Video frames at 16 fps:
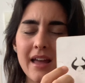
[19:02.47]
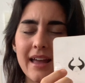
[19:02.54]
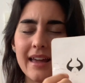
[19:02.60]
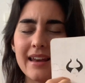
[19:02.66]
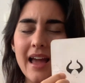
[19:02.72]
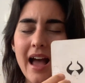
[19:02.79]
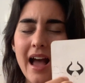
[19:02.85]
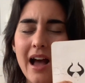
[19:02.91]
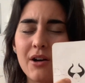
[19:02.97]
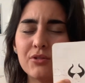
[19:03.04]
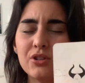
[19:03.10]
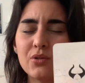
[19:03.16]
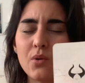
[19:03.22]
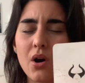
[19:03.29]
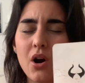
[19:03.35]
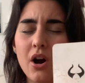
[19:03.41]
and how
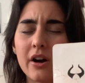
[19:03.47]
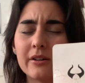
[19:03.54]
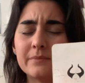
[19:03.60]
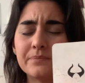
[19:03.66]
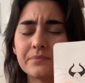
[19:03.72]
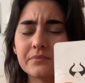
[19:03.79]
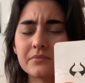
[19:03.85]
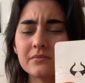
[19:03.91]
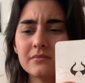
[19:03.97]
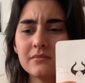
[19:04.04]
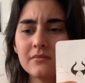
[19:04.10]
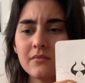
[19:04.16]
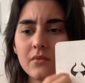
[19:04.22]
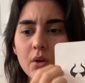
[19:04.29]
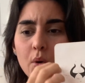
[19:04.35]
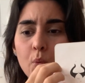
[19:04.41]
you are,
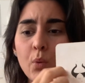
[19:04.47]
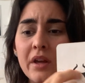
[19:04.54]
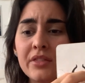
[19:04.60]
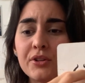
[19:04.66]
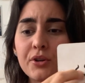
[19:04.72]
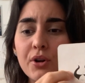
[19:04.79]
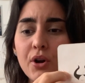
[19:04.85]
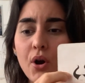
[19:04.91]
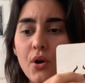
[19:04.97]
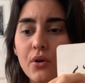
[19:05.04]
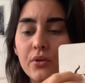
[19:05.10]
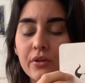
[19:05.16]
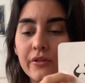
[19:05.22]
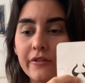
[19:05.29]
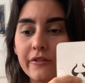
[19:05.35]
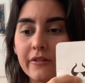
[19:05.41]
with your
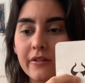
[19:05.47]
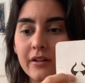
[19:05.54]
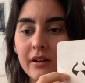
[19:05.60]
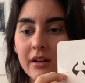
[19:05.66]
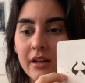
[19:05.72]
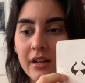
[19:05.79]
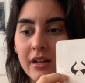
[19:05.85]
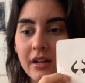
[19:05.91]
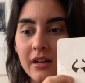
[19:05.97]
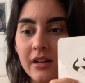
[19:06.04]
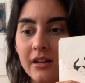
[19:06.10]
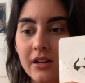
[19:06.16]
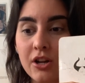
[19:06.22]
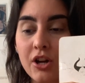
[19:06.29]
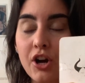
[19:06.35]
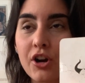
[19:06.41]
own
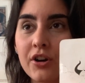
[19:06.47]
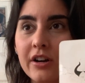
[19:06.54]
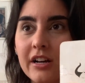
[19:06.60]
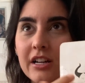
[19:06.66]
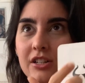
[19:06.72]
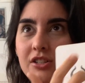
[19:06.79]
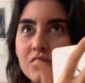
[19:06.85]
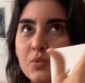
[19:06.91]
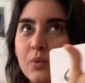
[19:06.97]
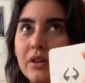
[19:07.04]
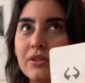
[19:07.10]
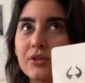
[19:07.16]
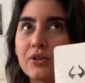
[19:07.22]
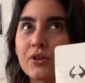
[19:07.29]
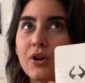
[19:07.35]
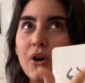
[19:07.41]
courage, with
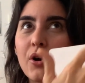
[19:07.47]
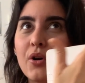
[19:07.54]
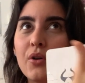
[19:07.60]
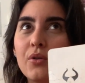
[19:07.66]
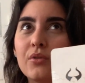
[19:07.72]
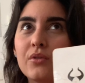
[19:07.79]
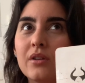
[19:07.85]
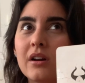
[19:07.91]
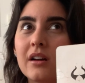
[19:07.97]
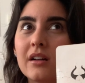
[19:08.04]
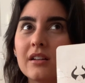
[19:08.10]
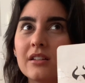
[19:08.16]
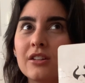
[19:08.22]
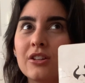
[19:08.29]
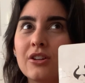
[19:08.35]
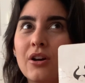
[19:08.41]
your own,
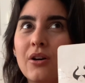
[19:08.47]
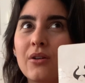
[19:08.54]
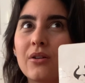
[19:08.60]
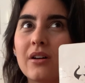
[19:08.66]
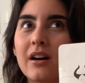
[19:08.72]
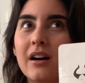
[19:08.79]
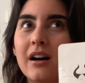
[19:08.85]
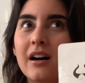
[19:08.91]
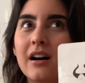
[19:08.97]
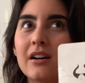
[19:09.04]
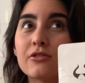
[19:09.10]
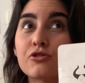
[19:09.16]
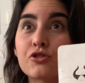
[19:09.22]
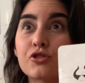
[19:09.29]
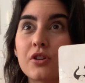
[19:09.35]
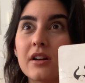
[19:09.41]
you know,
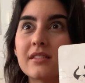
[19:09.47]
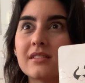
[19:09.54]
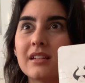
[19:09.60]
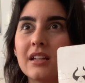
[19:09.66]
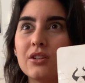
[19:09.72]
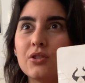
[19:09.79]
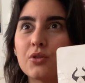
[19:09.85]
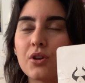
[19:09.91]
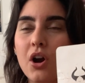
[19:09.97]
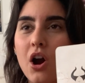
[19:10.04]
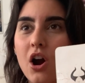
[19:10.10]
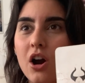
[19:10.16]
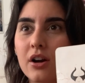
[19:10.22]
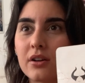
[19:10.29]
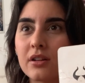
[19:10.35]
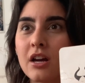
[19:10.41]
trust in your
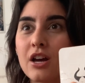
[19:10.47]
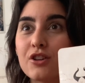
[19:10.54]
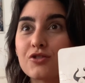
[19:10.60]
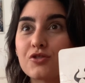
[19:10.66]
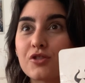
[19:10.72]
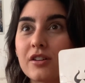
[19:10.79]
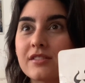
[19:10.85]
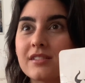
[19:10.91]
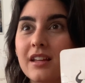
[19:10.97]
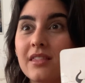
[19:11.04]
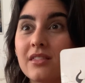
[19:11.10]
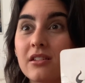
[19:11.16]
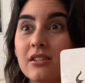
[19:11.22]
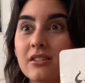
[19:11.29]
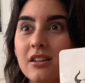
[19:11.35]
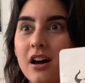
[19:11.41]
heart, trust in
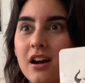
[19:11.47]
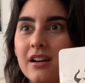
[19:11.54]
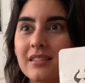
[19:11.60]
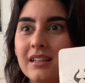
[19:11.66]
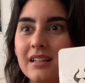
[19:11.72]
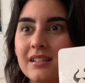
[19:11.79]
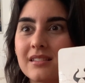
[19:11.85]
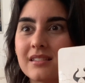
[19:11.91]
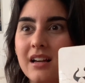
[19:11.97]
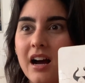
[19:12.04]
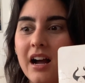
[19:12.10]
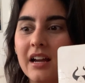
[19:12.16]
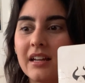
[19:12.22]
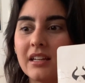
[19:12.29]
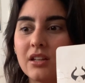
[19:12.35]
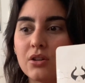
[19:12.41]
the luck that is
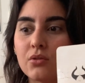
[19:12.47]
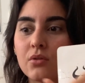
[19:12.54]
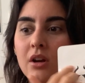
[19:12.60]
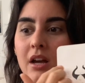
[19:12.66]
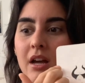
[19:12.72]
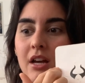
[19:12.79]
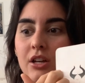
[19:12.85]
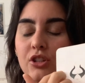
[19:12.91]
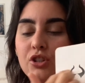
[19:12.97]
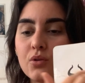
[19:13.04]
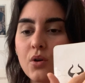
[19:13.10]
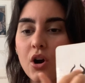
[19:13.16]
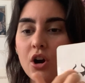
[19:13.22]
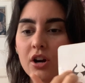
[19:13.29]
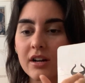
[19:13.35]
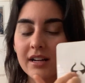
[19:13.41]
guiding you. You
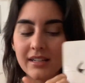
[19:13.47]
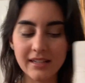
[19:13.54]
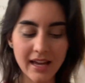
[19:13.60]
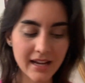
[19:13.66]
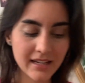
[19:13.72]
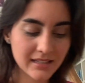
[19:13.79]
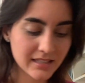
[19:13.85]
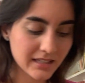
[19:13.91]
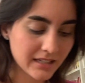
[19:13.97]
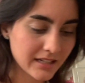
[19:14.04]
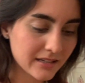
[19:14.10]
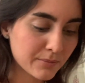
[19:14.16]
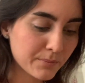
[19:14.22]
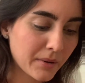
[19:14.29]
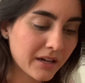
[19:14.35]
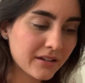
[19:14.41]
are connecting
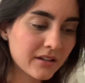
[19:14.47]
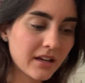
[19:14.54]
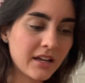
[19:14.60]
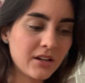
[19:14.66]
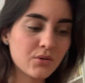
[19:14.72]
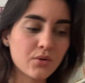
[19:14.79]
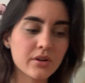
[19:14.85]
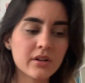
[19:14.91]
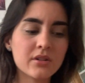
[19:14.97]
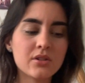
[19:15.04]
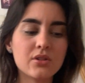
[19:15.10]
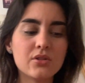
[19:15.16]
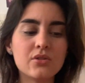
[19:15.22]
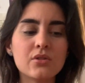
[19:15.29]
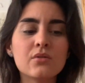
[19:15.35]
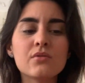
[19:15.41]
it, but in order to
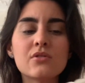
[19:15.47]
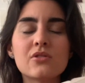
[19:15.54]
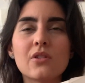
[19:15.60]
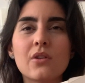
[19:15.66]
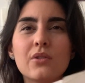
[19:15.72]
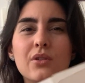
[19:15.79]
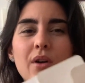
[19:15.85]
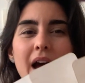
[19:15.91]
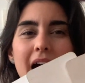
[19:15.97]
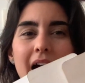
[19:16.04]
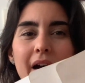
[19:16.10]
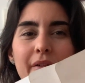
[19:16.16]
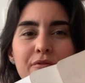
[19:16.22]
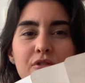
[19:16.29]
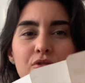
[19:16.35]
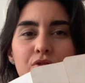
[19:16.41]
do so, you
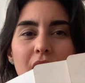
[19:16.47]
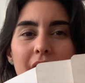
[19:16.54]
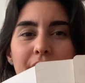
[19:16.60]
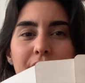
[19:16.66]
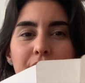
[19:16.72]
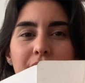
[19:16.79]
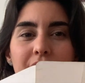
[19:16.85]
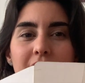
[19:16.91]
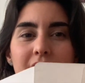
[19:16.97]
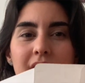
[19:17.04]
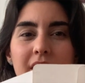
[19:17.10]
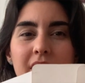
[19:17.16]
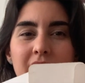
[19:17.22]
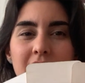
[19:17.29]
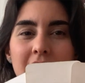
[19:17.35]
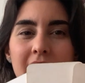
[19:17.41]
have to travel very
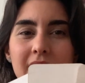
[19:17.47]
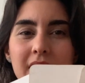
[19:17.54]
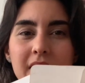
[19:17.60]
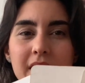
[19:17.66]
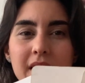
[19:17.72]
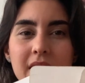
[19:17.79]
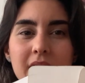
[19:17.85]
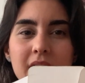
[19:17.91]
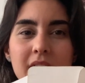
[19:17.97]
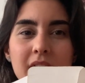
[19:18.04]
lightly.